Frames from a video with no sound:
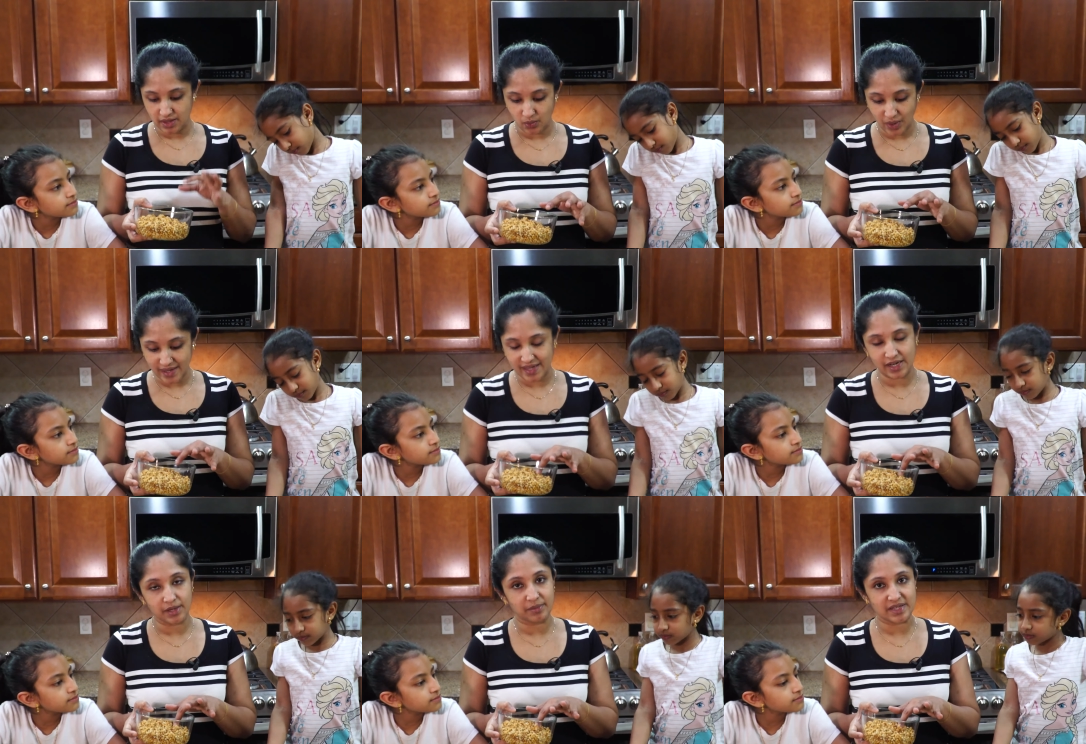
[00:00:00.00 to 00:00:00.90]
Speaker 1: the white
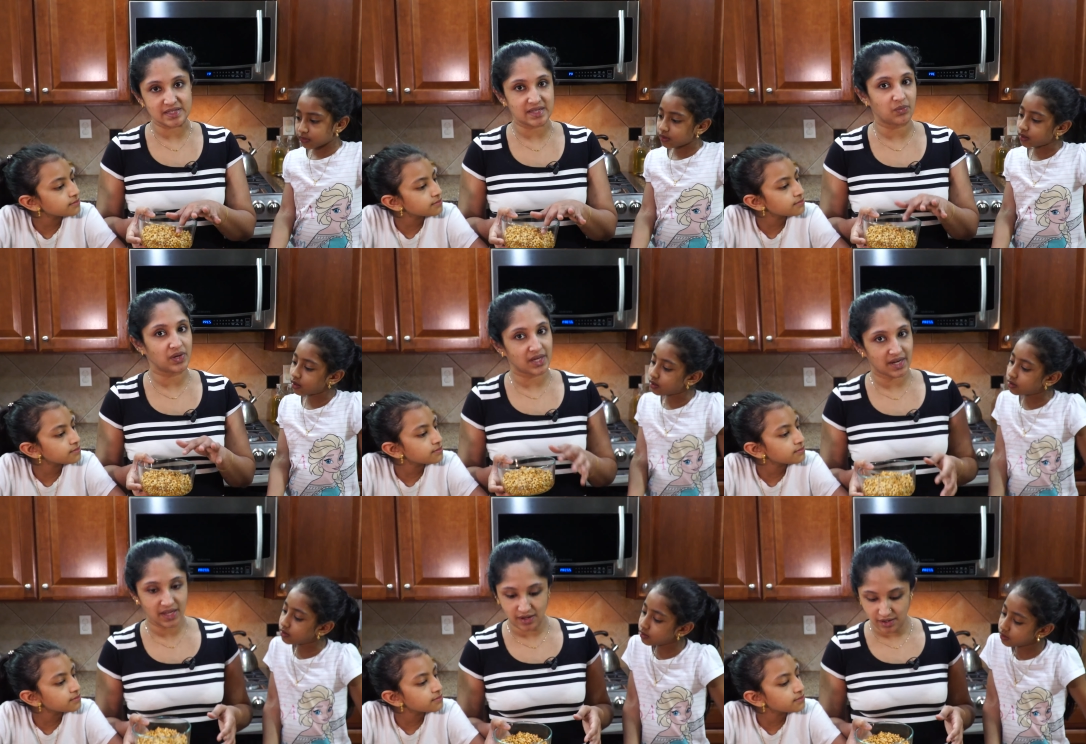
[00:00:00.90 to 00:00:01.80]
kidney beans that we
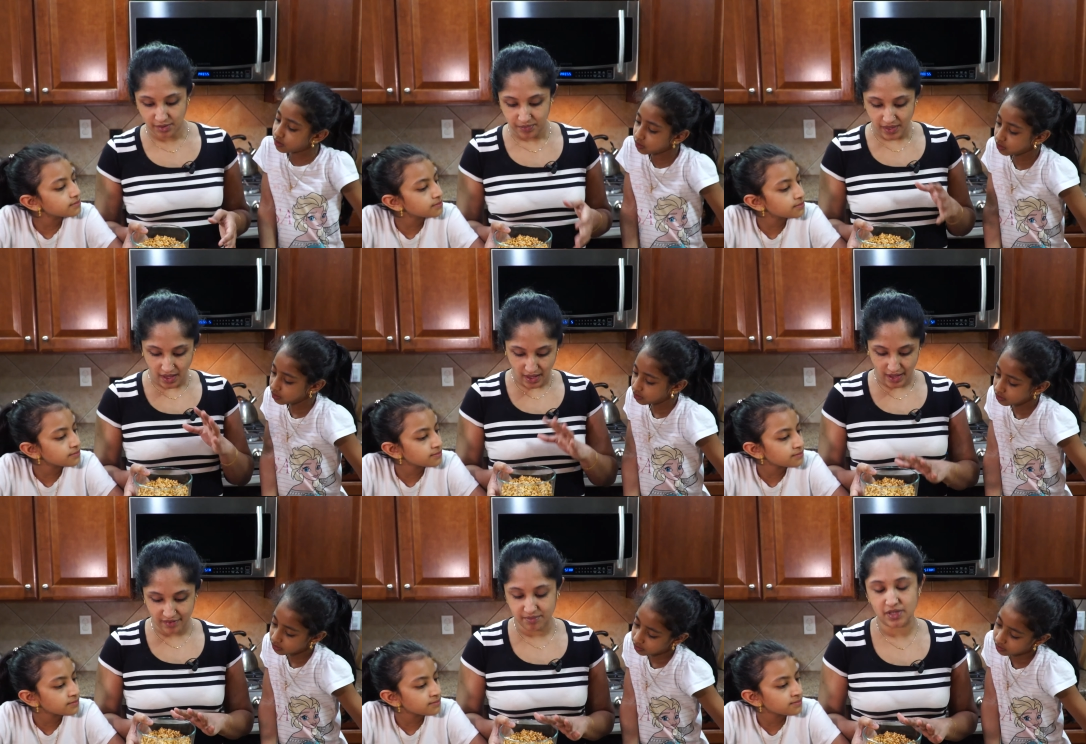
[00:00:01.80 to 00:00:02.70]
get here.
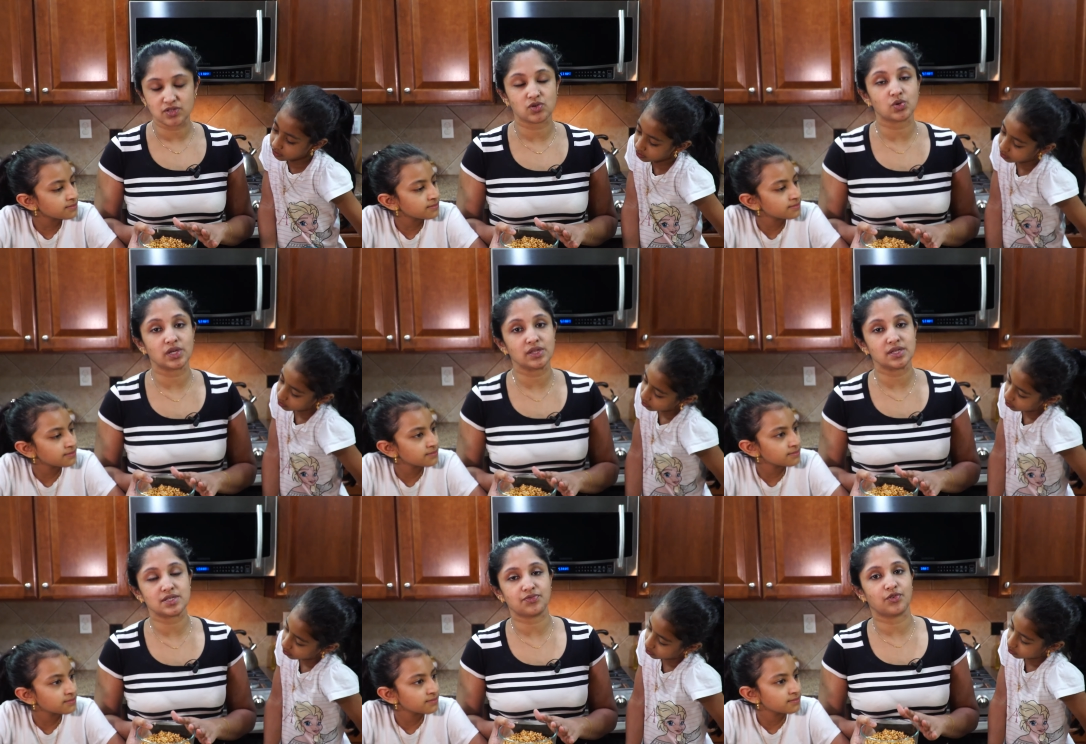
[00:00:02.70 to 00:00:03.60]
I have been soaking
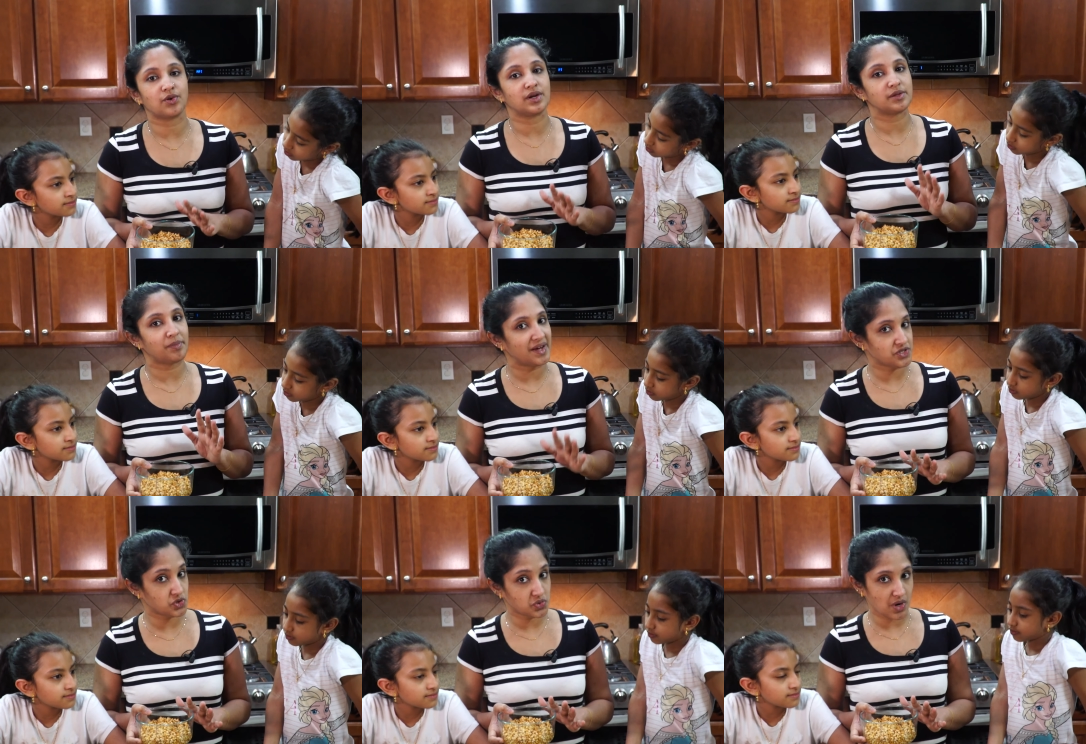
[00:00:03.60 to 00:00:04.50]
this for the
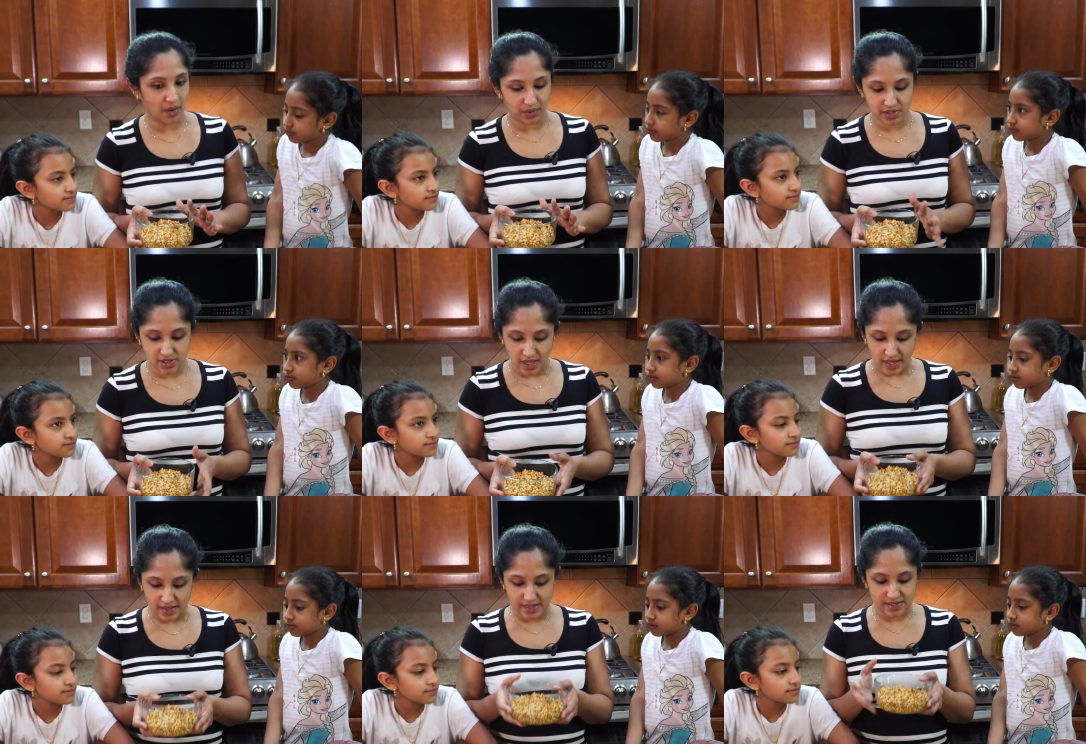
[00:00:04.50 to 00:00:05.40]
past two hours.
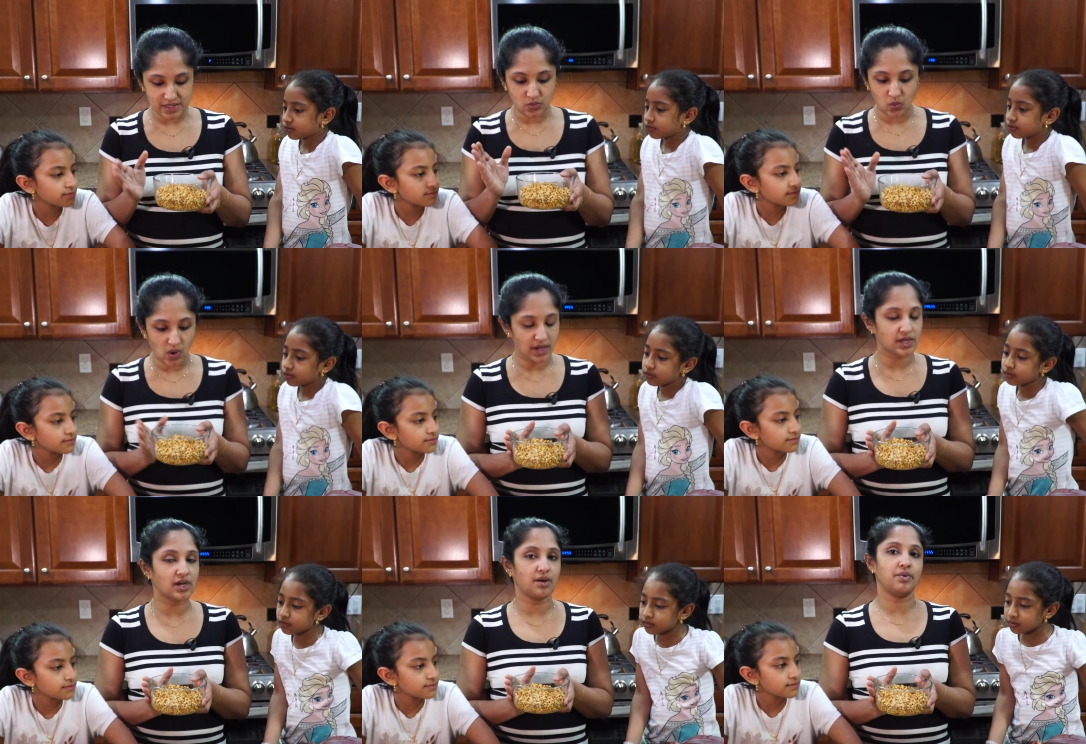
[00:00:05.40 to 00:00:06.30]
This is one
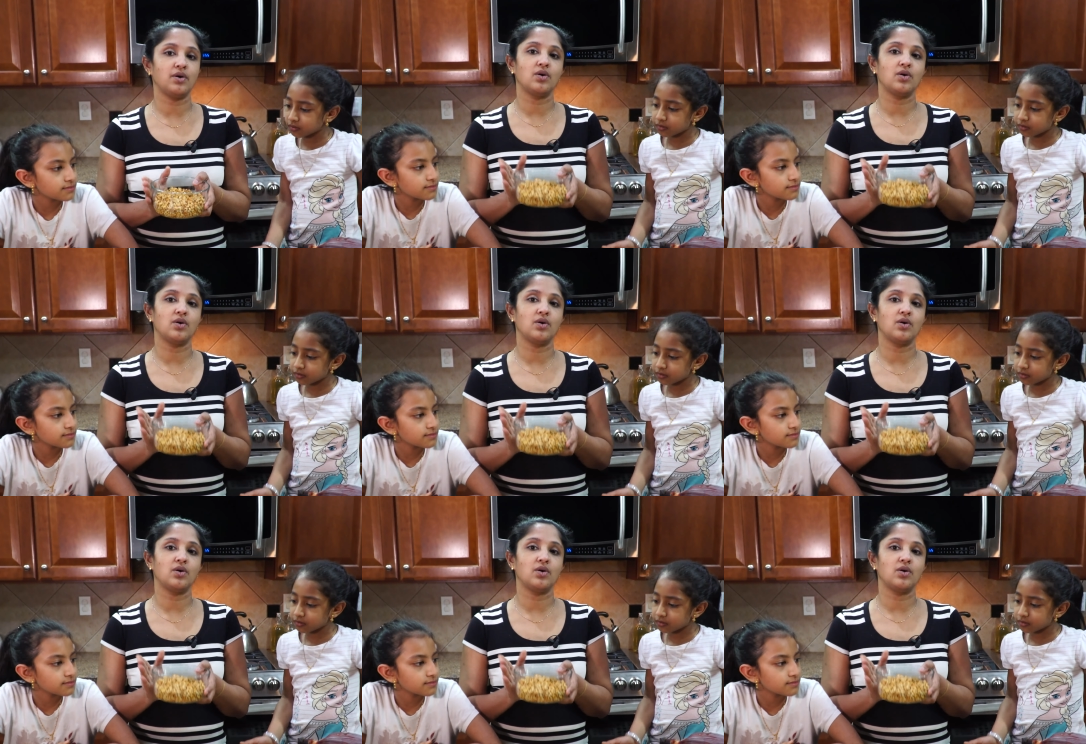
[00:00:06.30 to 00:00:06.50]
cup